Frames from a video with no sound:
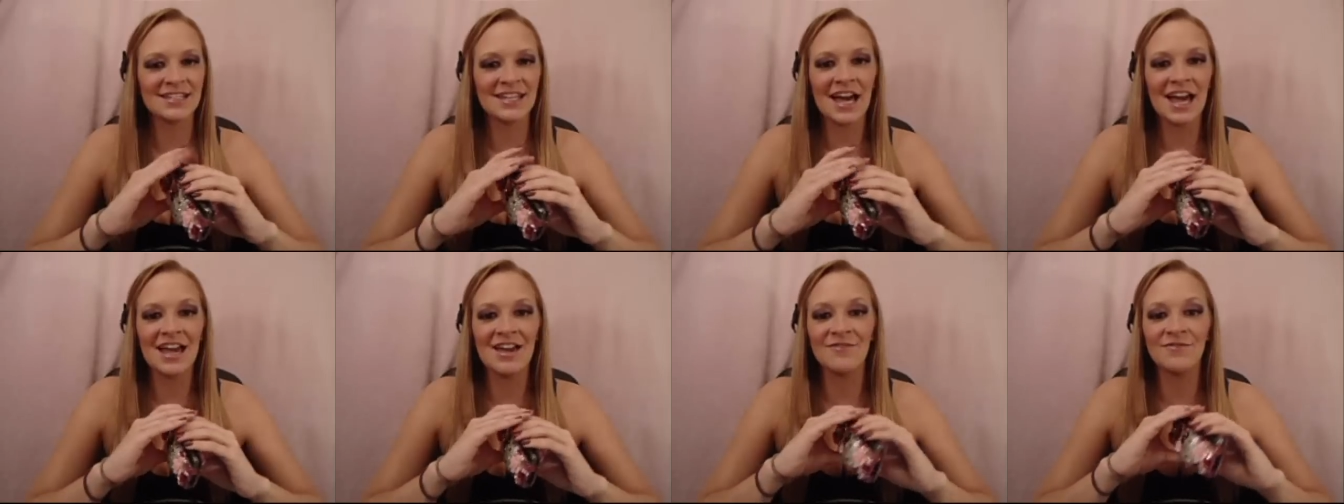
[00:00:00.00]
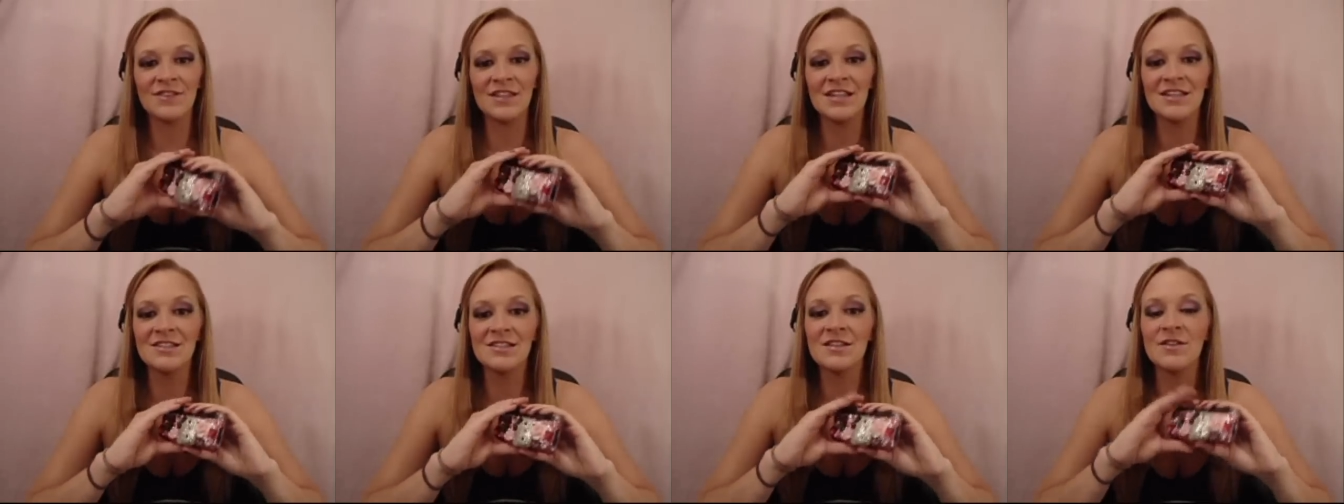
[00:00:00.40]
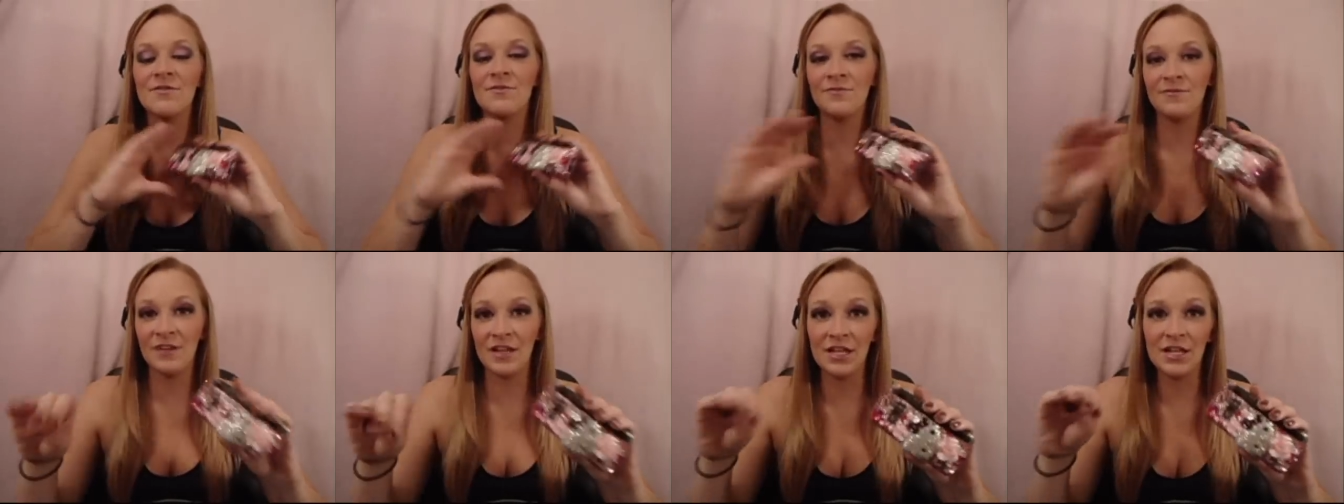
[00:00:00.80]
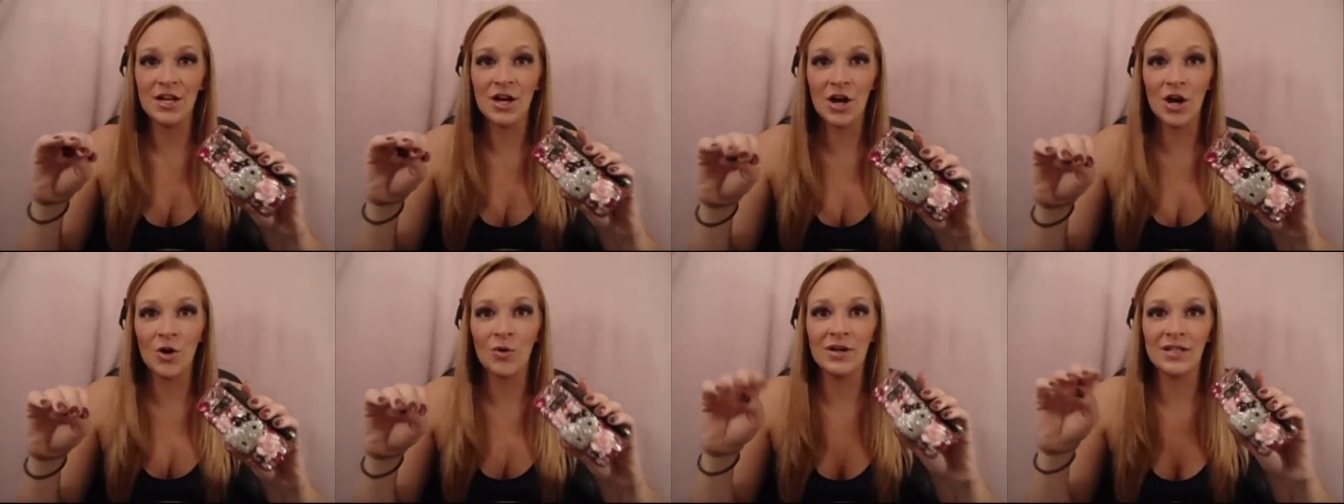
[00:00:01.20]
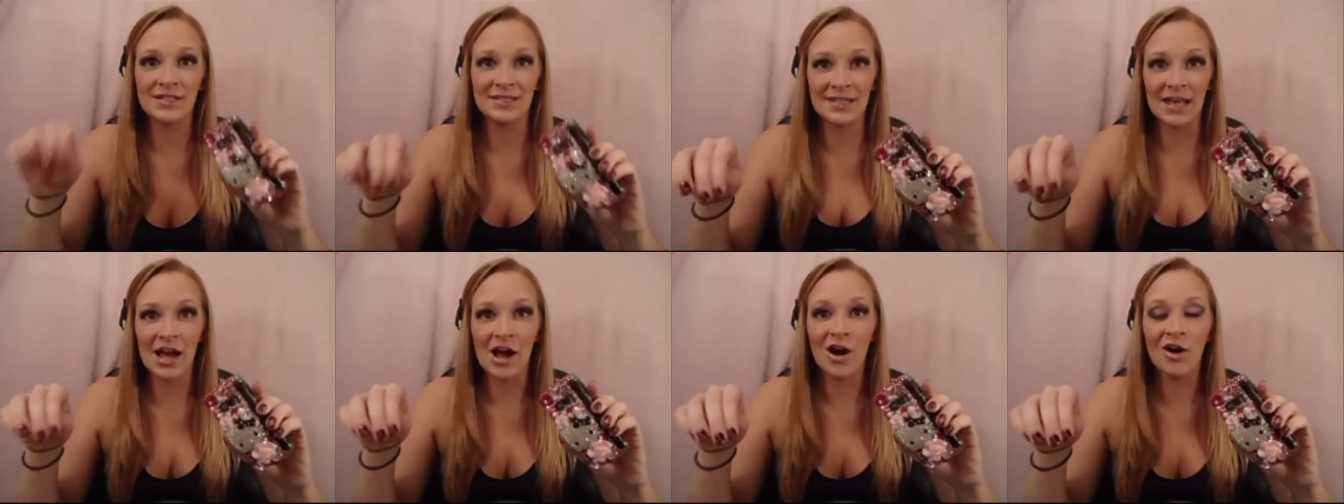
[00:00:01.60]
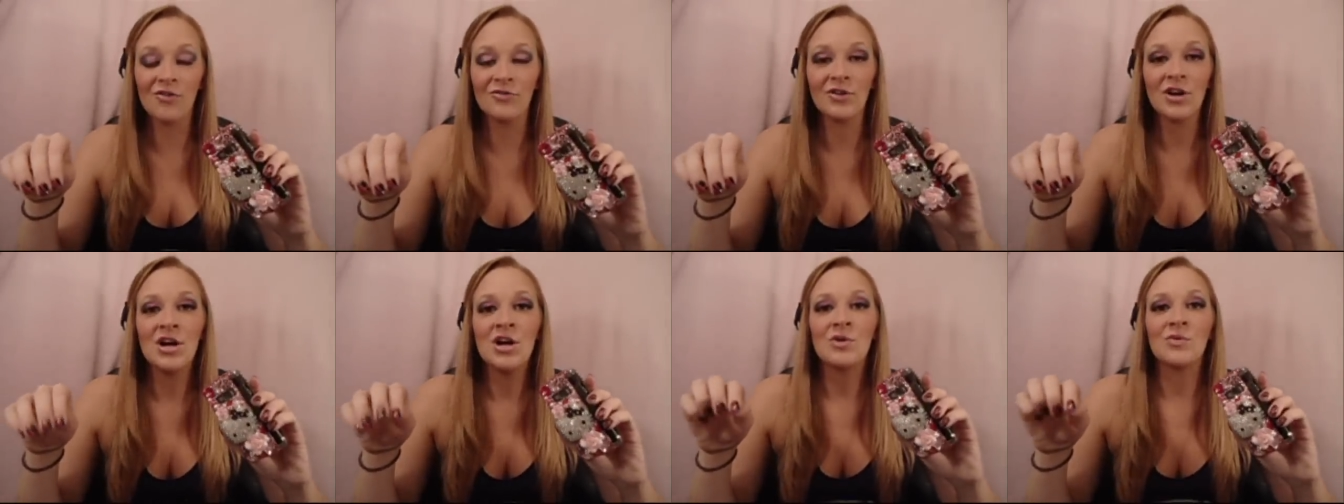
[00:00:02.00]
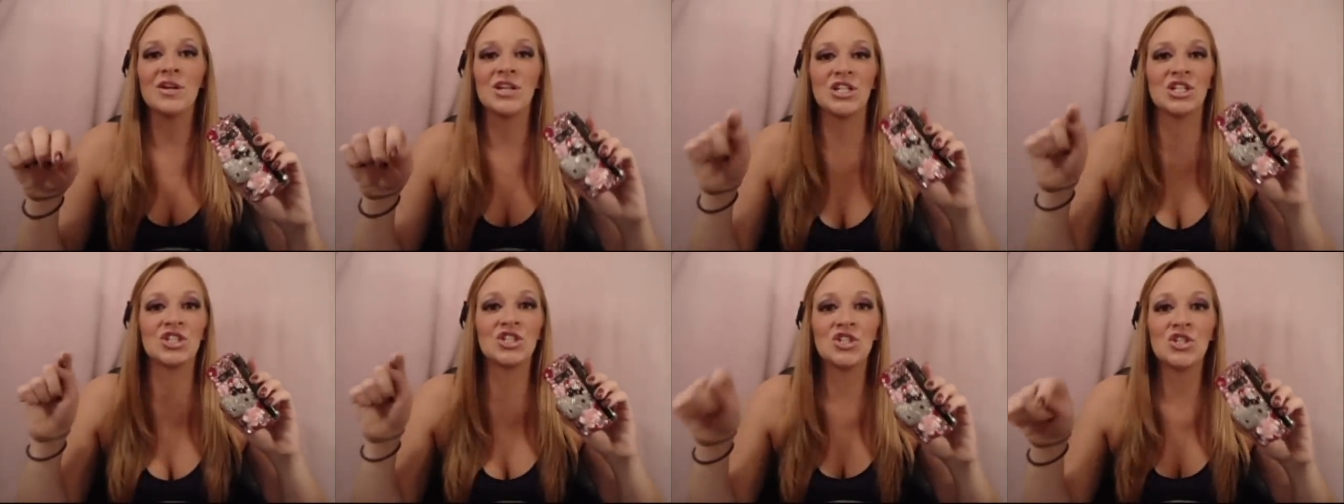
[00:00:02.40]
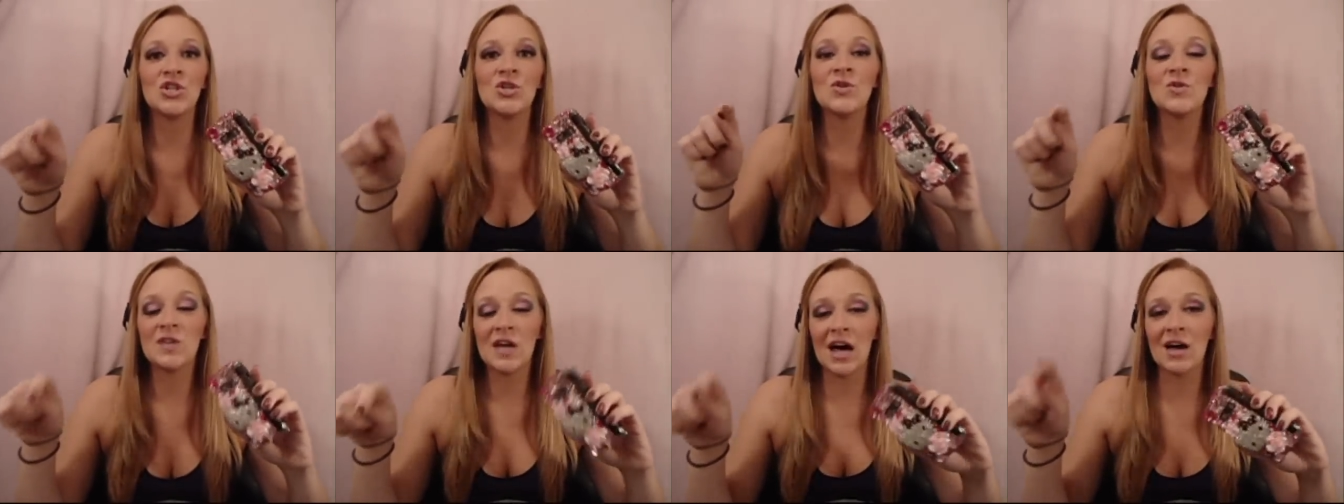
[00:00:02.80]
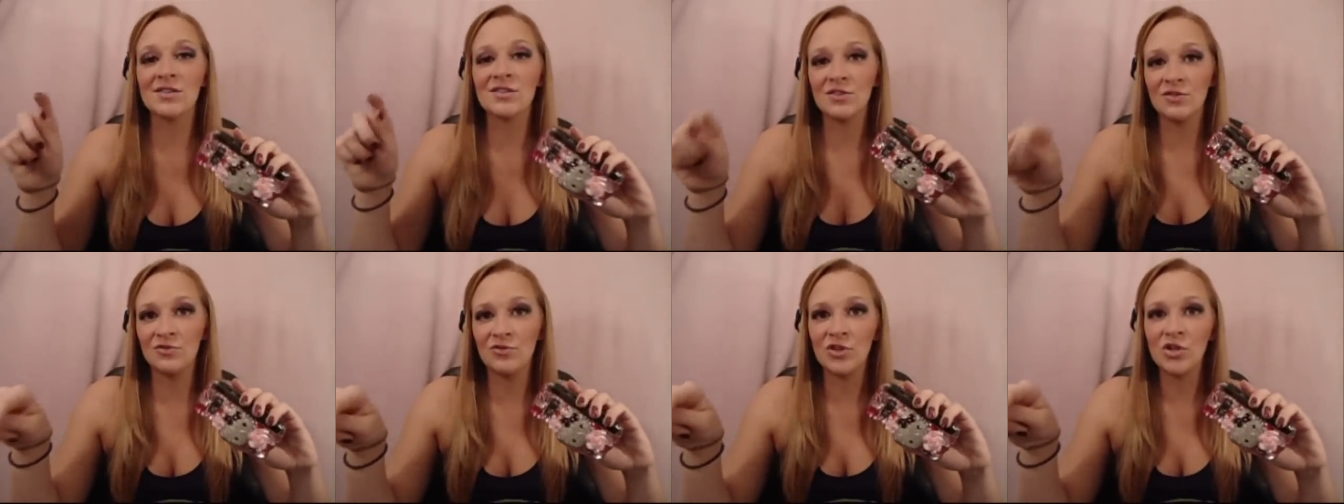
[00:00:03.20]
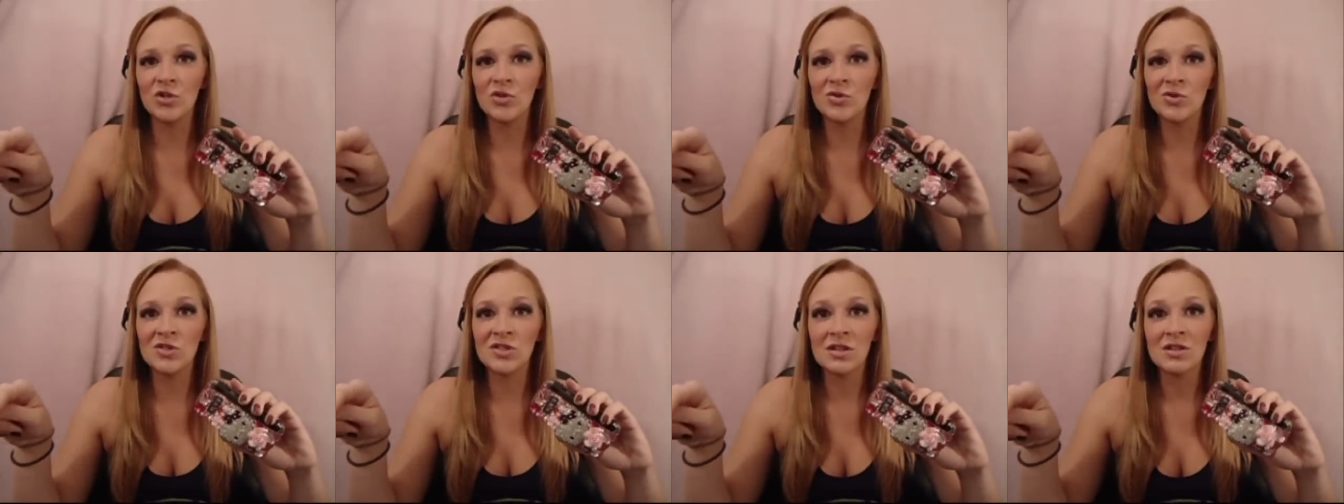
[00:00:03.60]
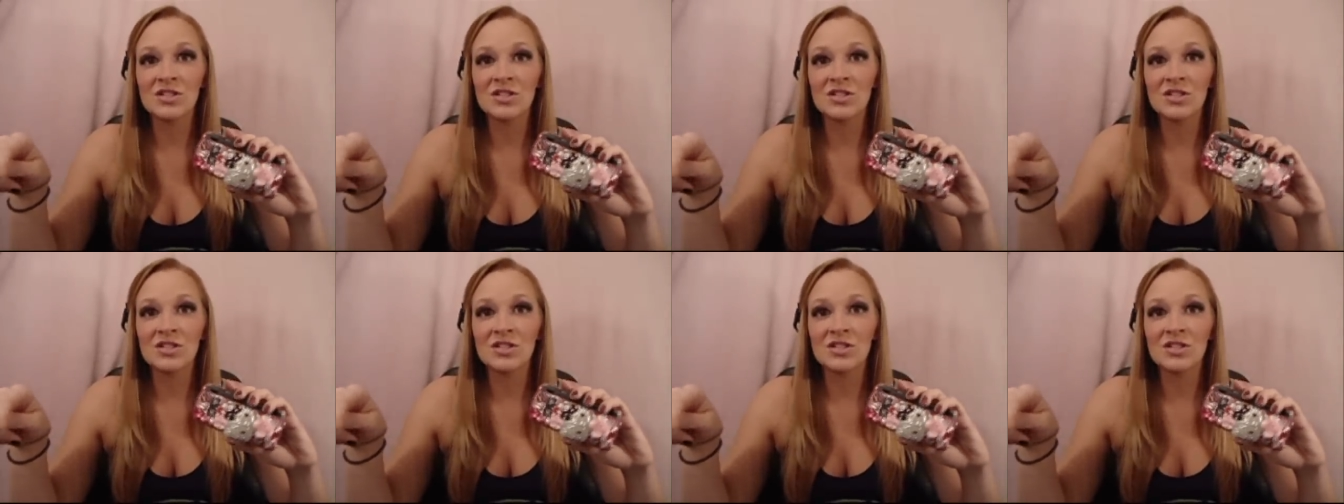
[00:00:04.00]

is that if this video itself reaches 2,000 views,